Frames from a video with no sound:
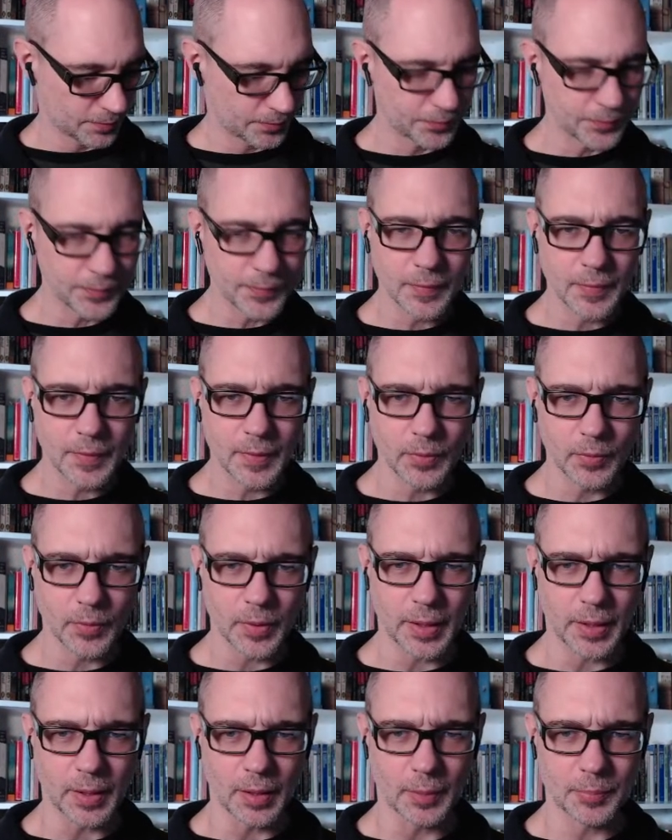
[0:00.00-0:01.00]
What do
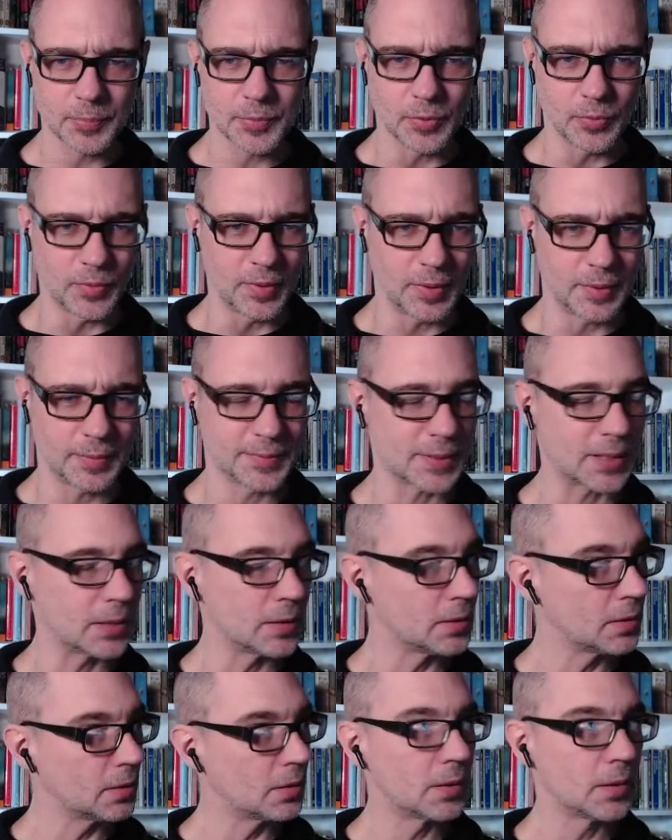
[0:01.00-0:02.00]
you get up
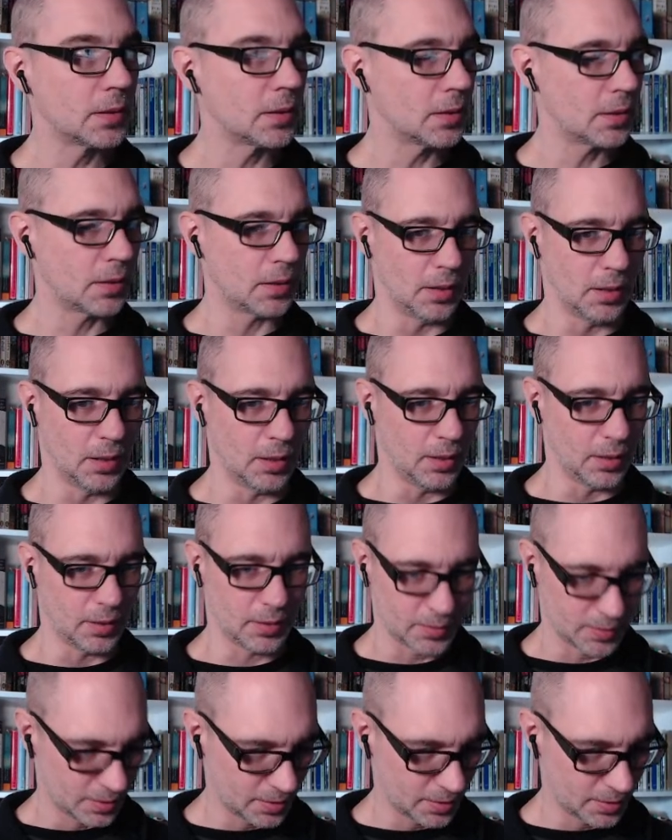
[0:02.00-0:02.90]
to?